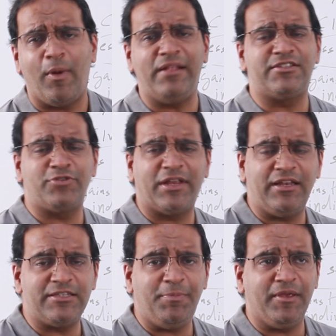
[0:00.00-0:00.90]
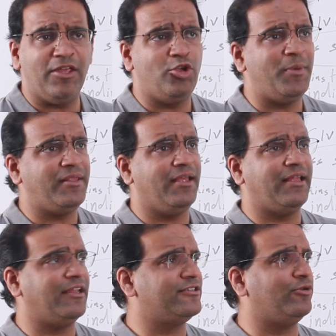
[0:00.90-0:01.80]
While strictly speaking, you may think
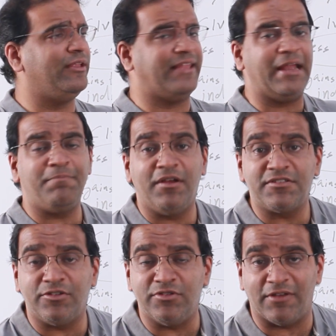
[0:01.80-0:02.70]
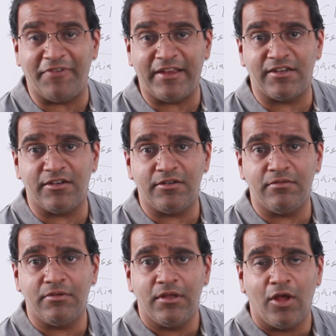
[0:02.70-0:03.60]
that it's only that person who's affected